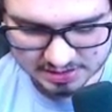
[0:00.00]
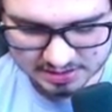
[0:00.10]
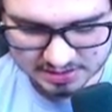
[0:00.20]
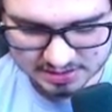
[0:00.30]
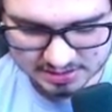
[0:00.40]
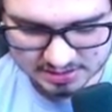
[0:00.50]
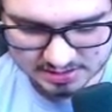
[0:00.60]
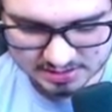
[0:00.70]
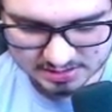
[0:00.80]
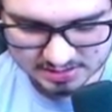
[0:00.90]

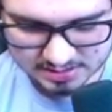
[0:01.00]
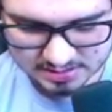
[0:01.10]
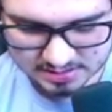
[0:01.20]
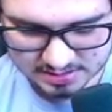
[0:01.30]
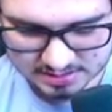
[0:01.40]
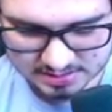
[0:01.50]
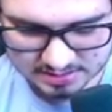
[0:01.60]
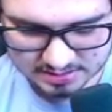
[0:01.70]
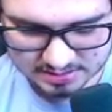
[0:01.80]
Nothing is said.